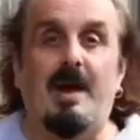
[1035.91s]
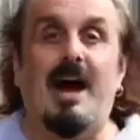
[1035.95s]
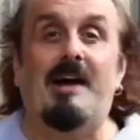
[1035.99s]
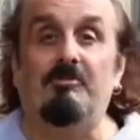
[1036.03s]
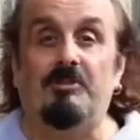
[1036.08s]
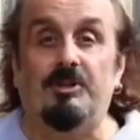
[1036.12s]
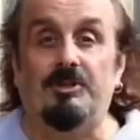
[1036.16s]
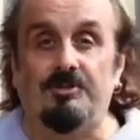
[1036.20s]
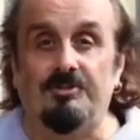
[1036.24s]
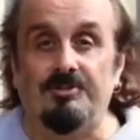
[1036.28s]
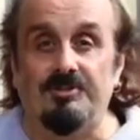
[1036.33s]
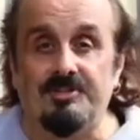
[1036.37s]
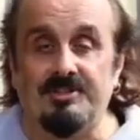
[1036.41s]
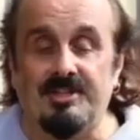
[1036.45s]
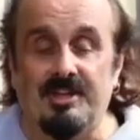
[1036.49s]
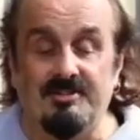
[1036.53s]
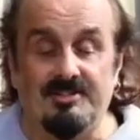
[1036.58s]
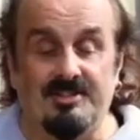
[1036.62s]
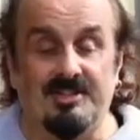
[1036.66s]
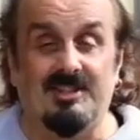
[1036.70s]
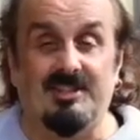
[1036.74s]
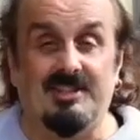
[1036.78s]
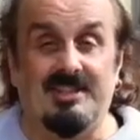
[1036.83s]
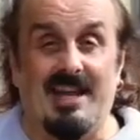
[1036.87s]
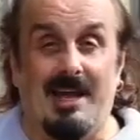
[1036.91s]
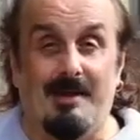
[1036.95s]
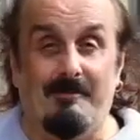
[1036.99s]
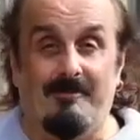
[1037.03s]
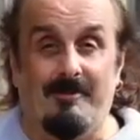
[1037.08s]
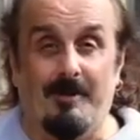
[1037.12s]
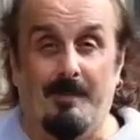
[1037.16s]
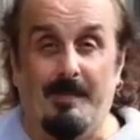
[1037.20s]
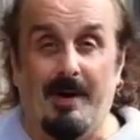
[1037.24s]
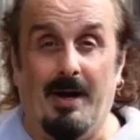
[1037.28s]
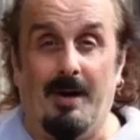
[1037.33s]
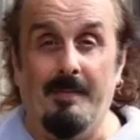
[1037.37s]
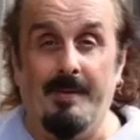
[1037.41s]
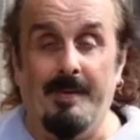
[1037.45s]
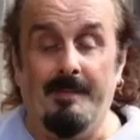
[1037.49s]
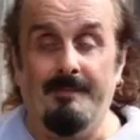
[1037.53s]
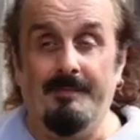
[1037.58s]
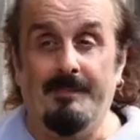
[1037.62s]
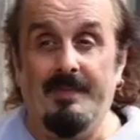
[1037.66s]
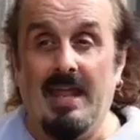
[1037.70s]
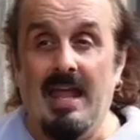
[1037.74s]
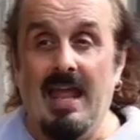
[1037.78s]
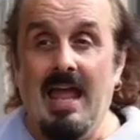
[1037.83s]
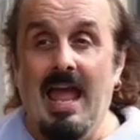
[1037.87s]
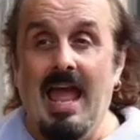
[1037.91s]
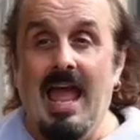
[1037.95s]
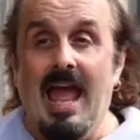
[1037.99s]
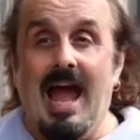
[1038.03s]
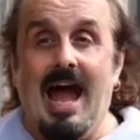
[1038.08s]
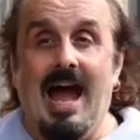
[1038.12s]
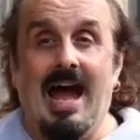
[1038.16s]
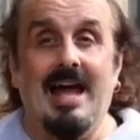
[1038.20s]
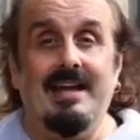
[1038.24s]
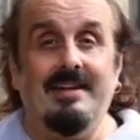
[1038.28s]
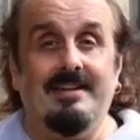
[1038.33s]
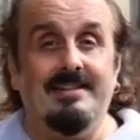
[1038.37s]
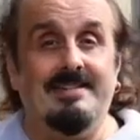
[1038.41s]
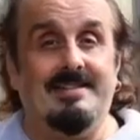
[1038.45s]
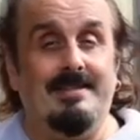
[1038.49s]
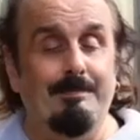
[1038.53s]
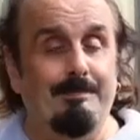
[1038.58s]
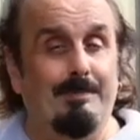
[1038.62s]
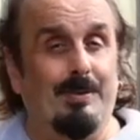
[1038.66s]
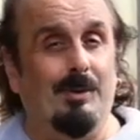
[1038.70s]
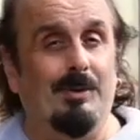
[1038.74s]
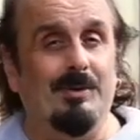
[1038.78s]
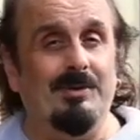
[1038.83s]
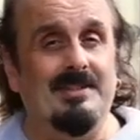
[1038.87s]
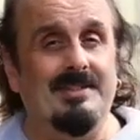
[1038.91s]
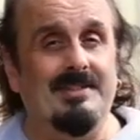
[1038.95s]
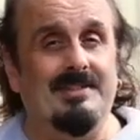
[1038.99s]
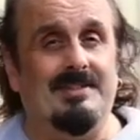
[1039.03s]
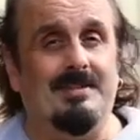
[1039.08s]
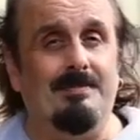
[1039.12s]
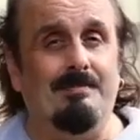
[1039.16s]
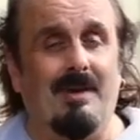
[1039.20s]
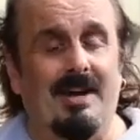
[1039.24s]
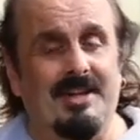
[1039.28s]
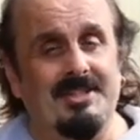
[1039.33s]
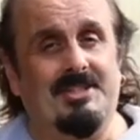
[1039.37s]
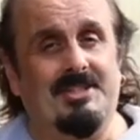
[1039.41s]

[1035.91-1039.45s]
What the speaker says: barrels, so it's a good name for a pub. And it's important to my